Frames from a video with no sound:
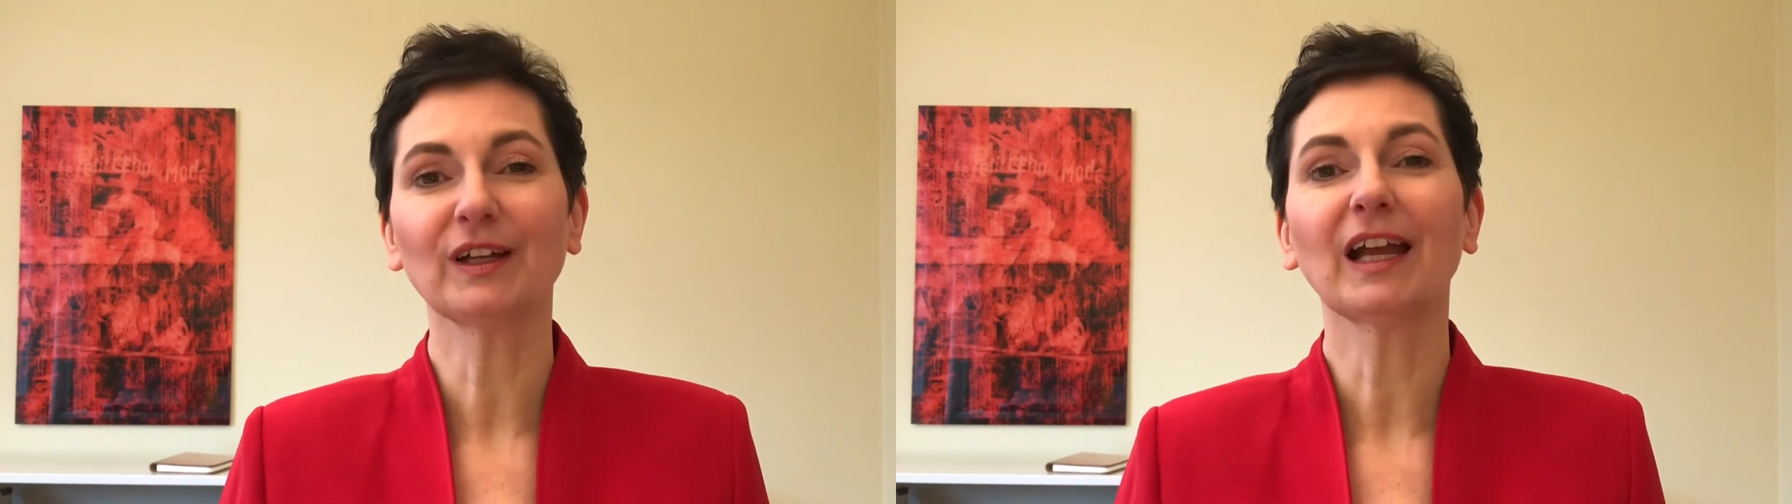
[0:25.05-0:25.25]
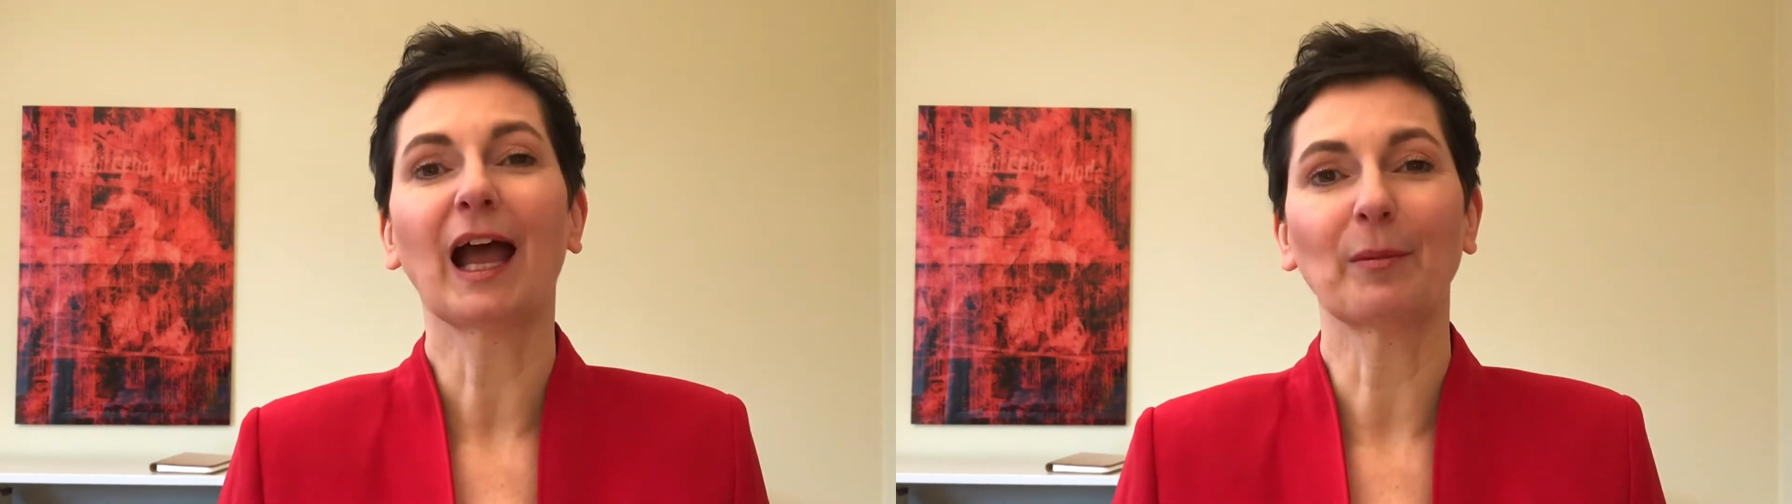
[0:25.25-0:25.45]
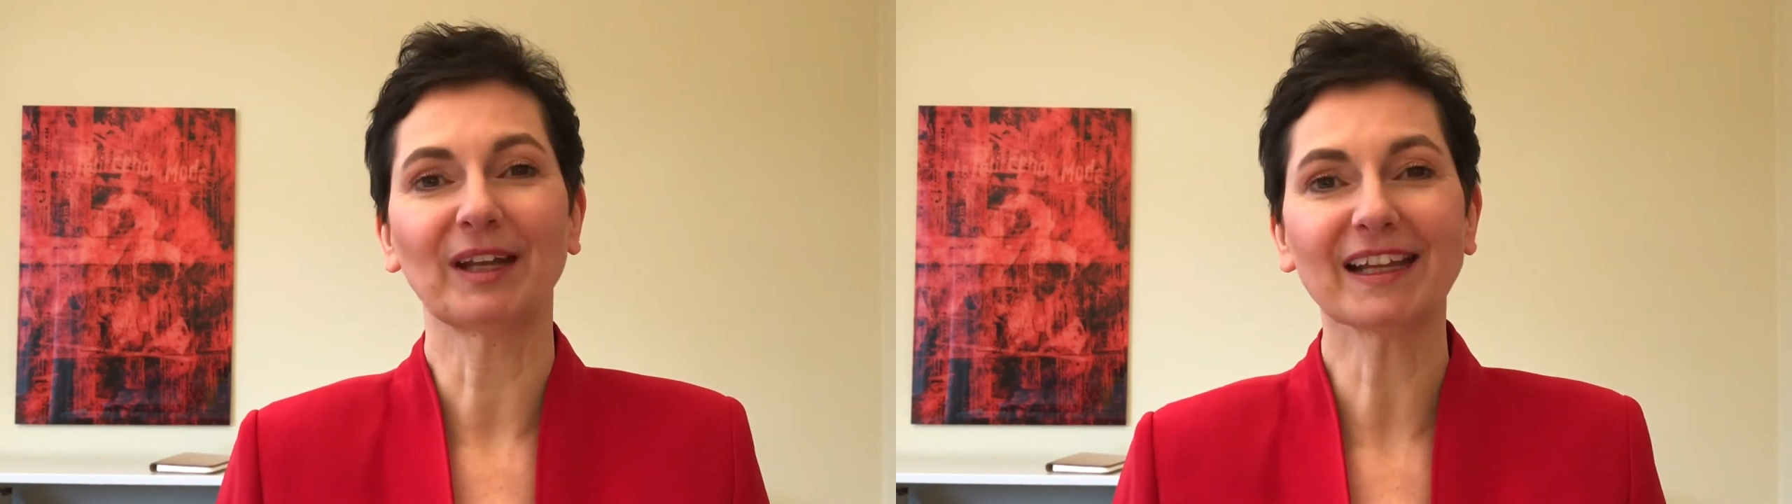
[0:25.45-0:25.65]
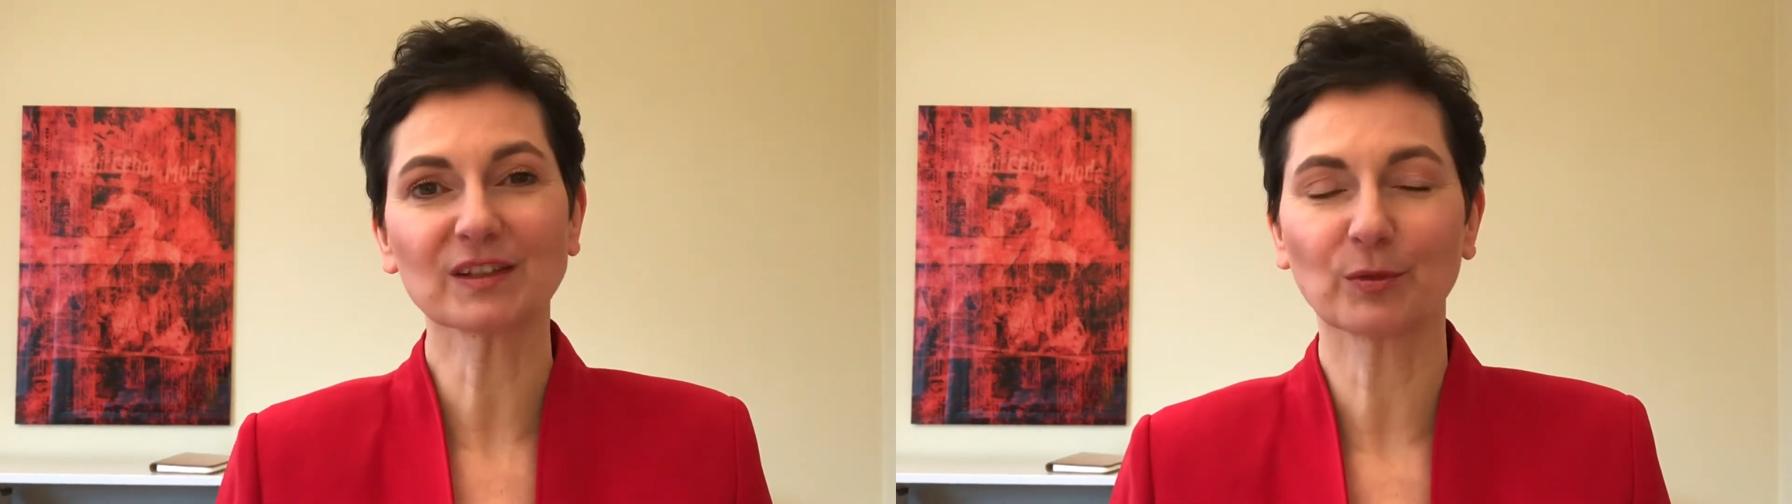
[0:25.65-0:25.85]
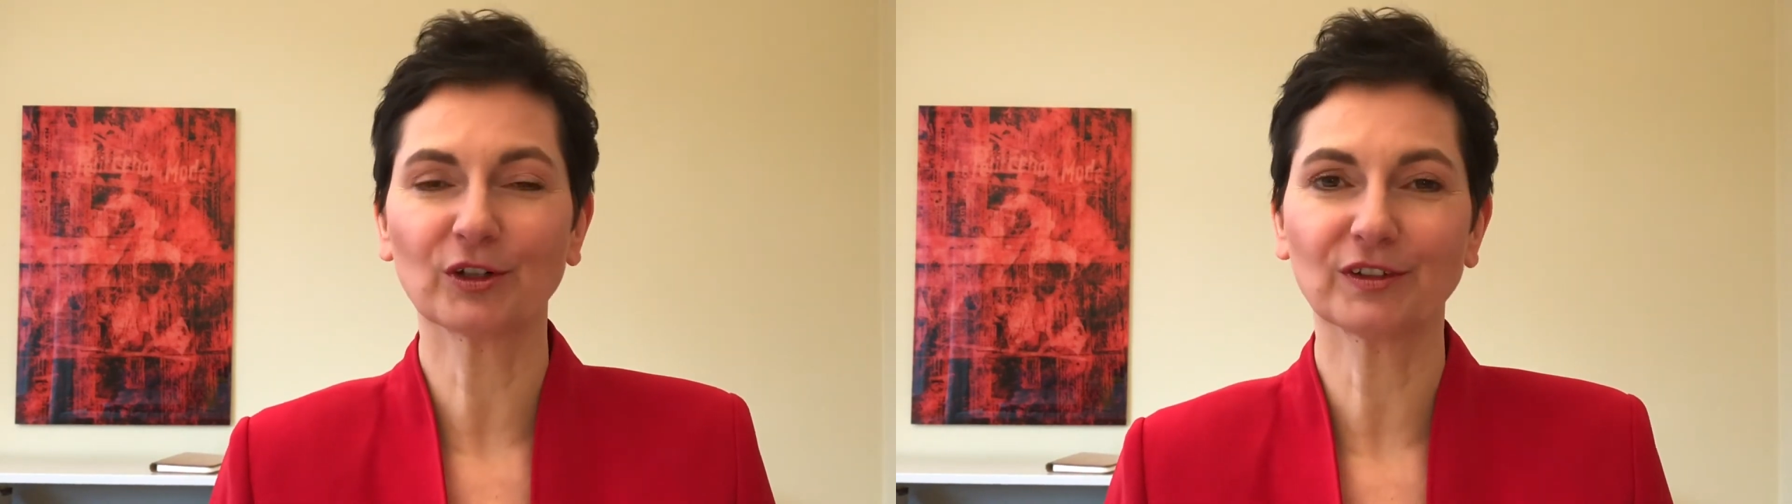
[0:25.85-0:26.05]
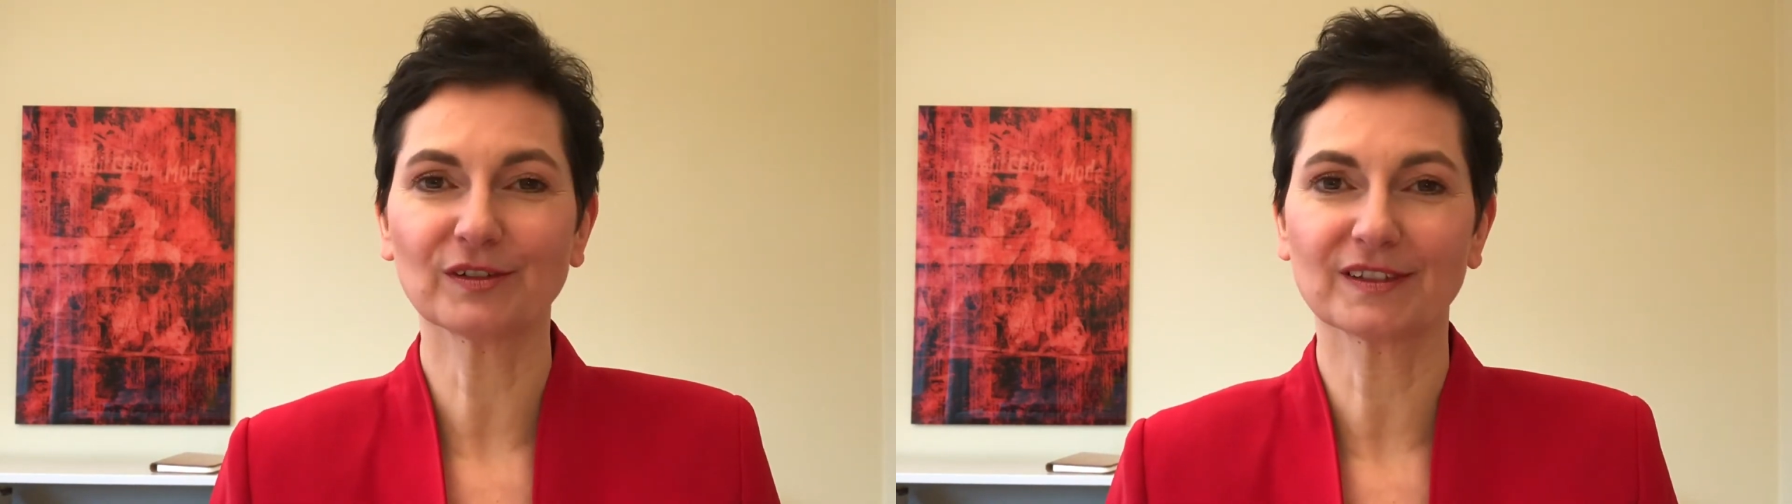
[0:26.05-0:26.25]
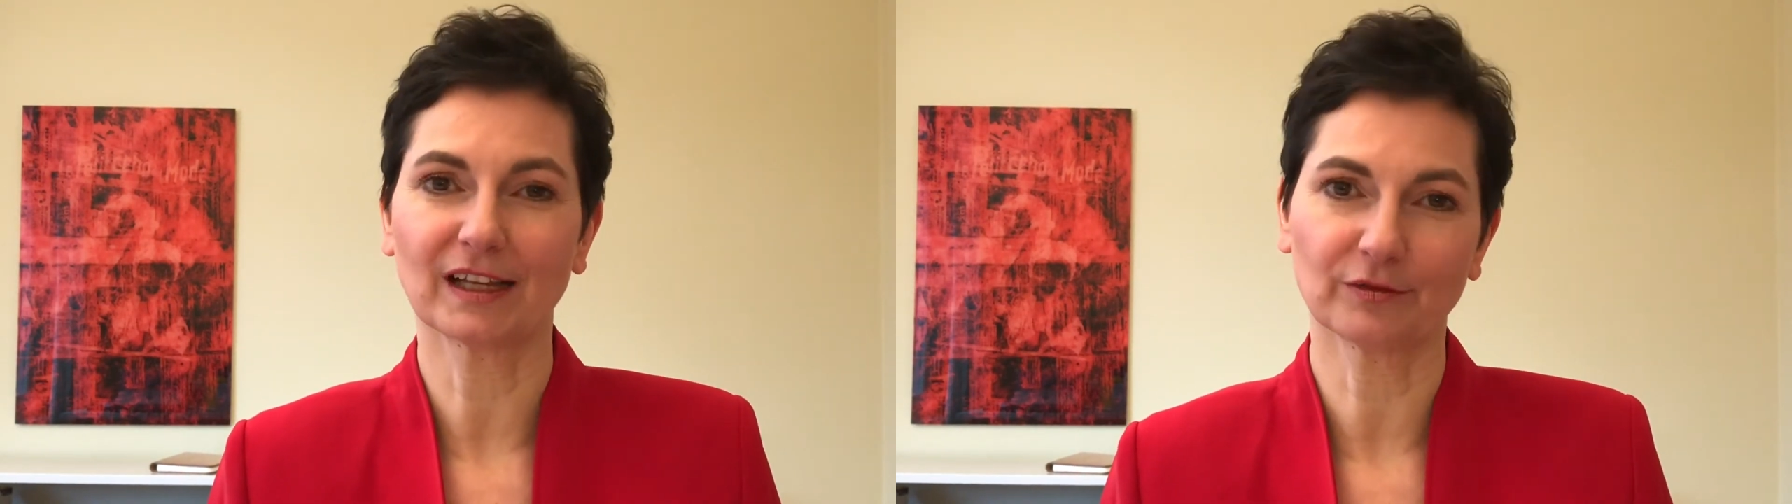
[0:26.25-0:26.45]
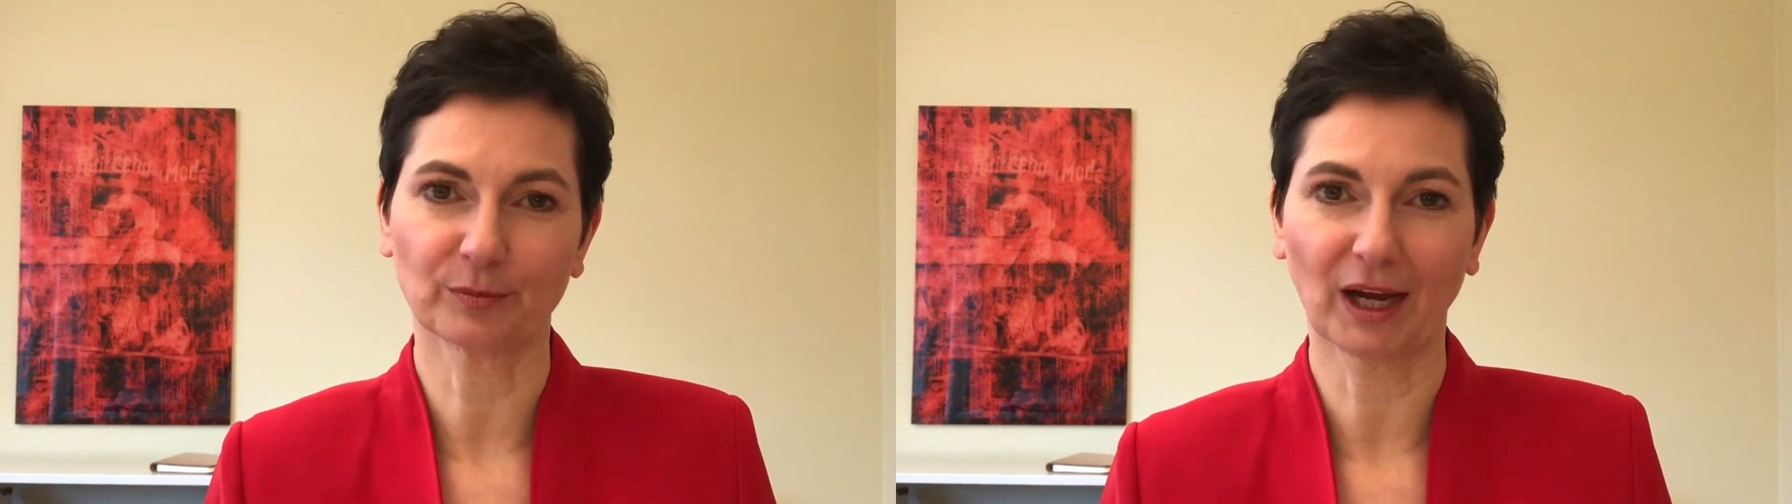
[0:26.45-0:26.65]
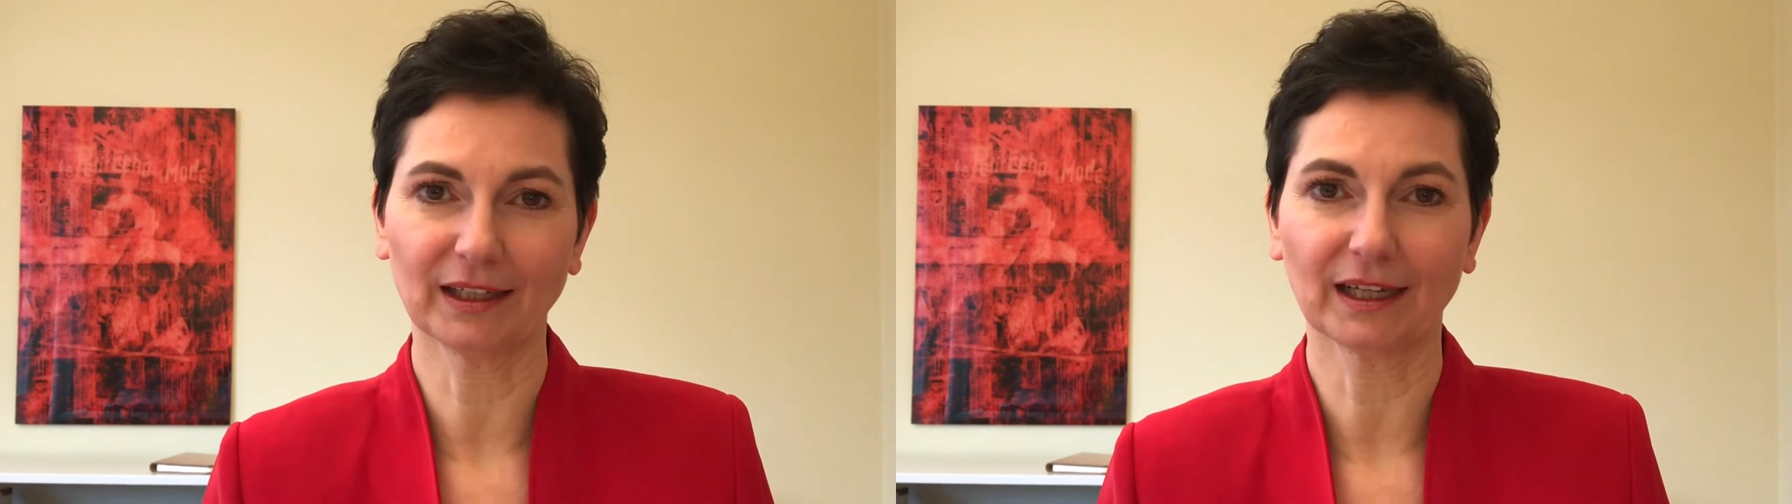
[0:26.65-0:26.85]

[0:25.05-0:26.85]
I'm an expert on self-branding